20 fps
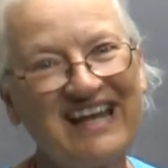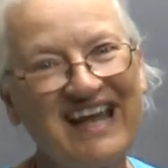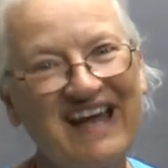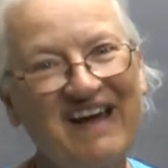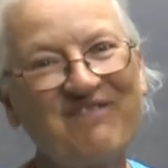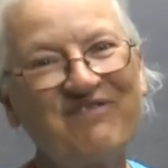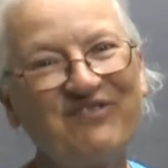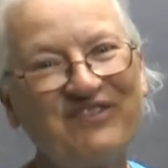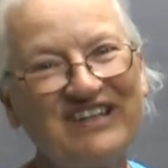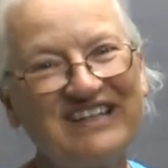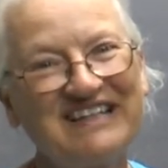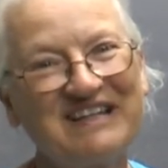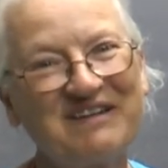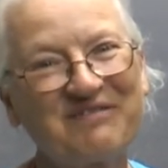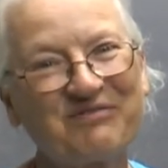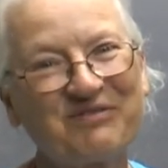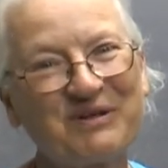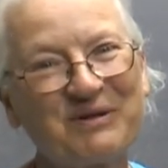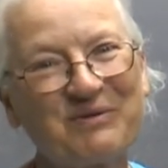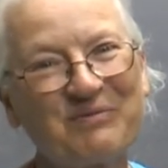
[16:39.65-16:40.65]
Have fun,
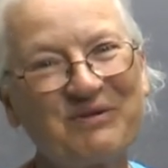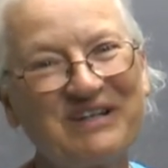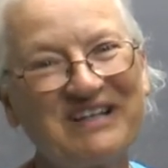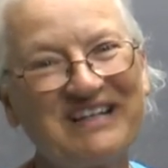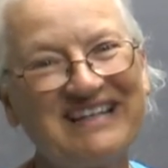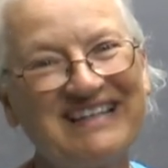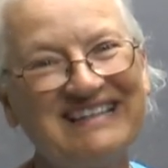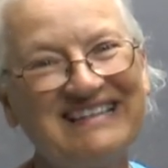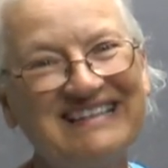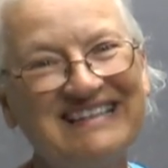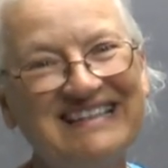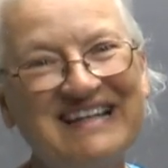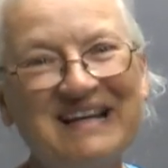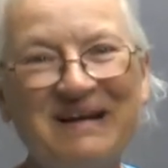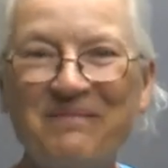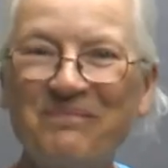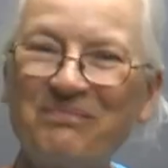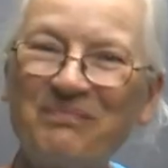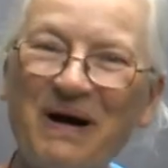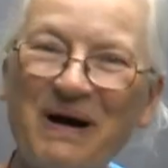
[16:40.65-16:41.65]
everyone.
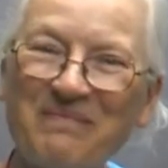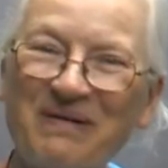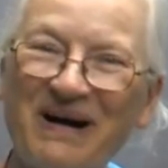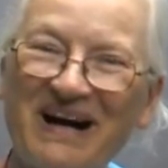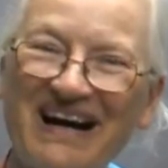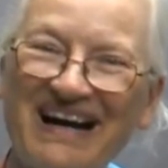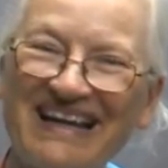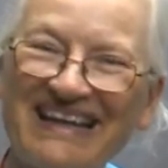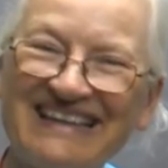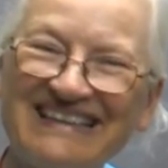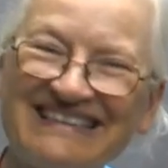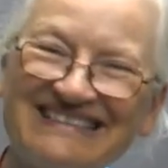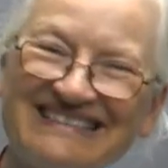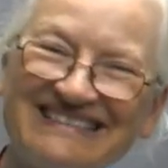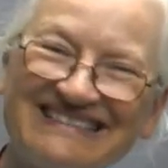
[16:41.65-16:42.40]
Bye-bye.